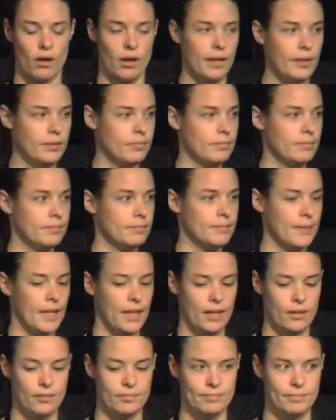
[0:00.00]
All right?
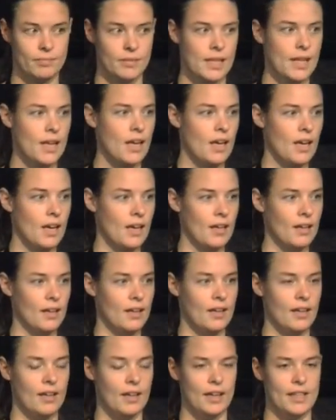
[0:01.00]
Now,
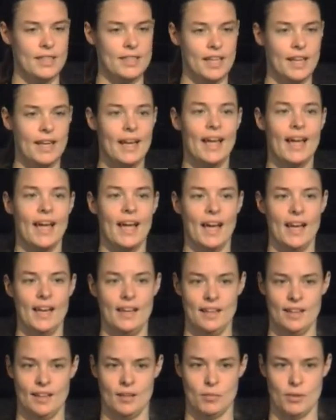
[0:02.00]
I said
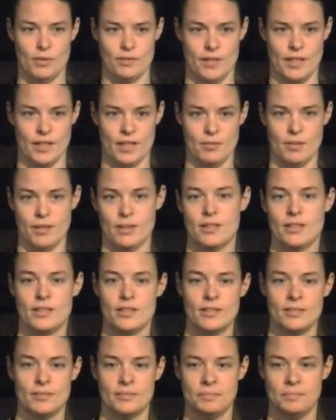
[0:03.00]
any number of
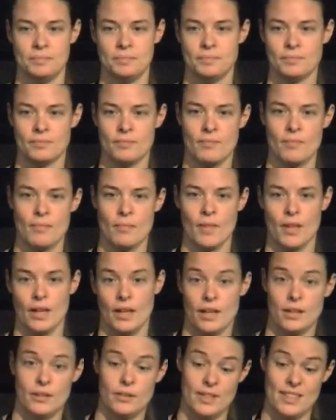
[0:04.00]
arguments,
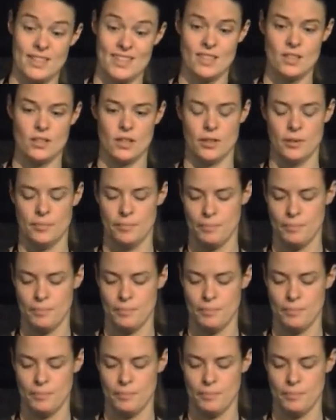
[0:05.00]
including 0.